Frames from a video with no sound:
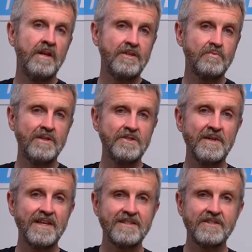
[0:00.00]
It's once
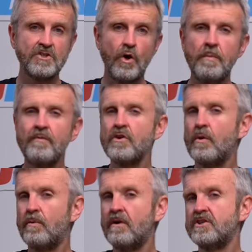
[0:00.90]
we get to the top of the
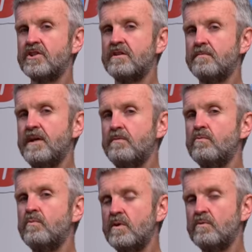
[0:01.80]
operation that people
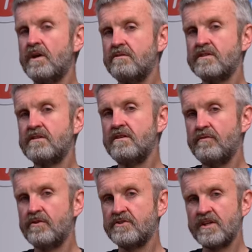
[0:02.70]
will notice a
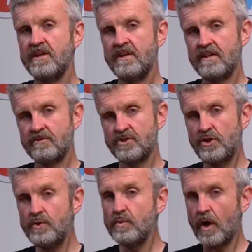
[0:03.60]
difference. There are
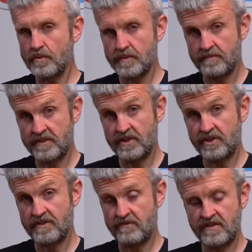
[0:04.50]
two open
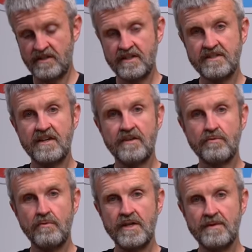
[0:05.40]
positions for the Neotec
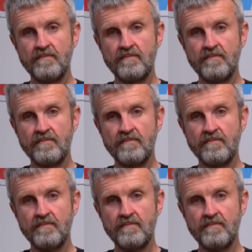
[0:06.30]
3.